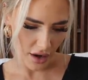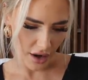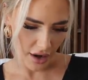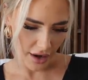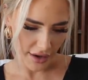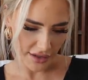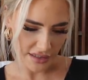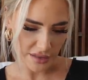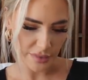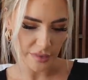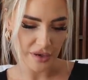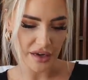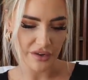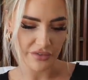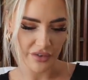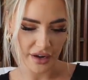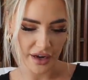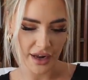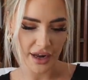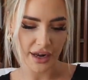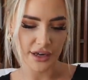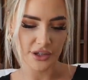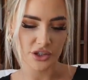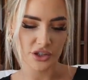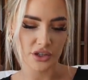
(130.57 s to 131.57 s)
uh, Spring
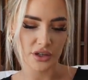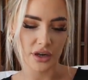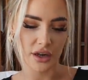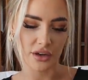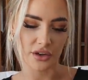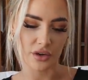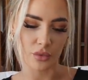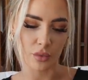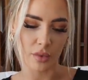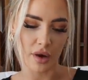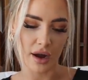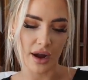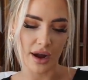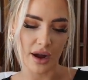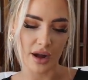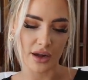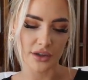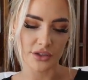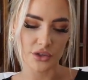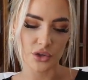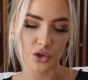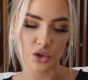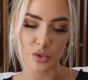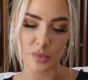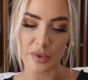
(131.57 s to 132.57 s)
Vacation
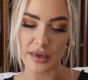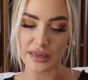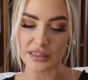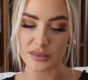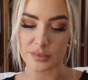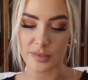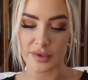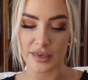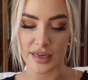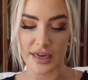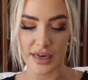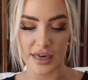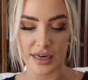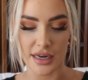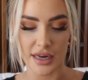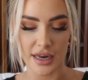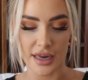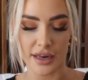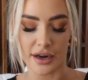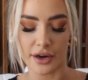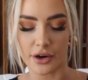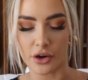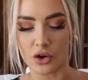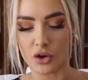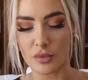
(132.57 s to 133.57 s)
Underwire two-piece bikini
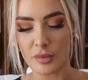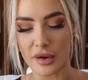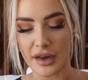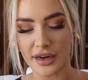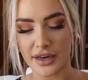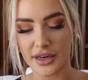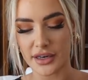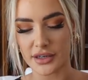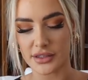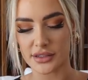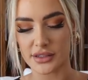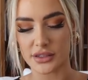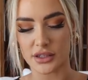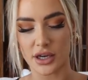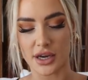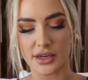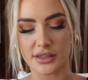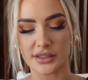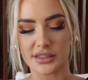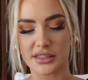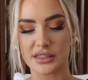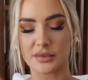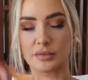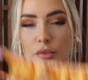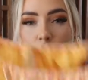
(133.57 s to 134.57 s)
and I got mine in a
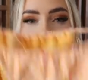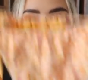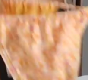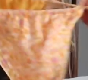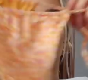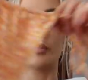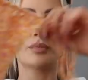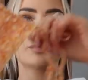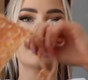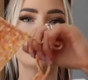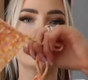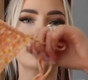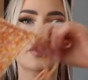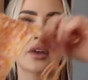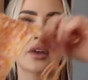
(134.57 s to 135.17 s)
size small